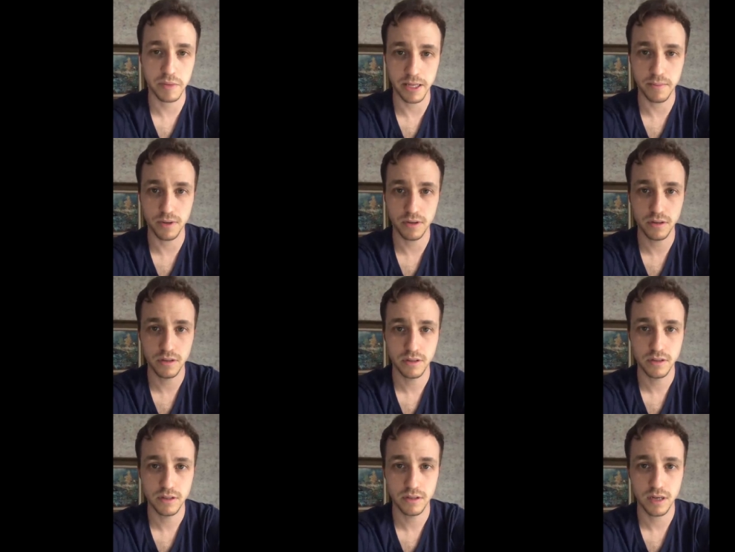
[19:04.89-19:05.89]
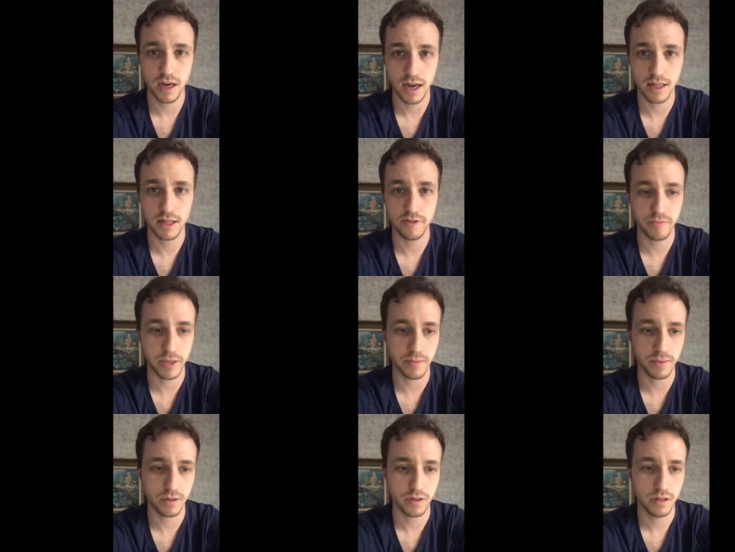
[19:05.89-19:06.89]
people. I love
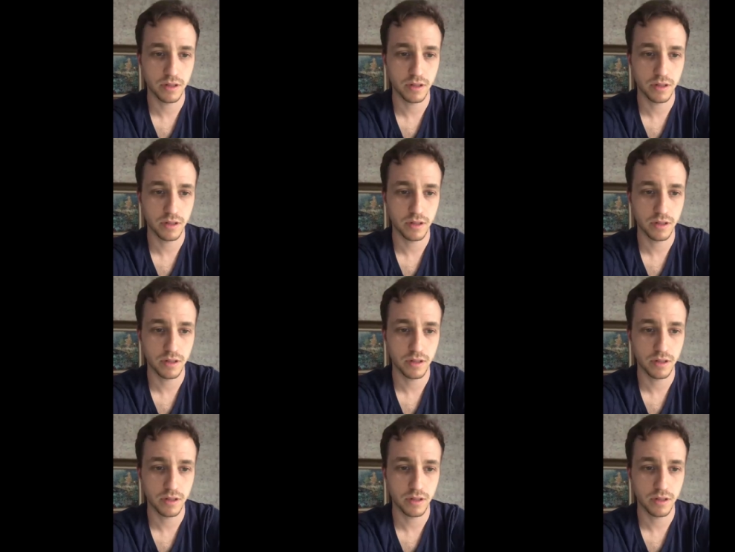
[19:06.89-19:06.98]
people.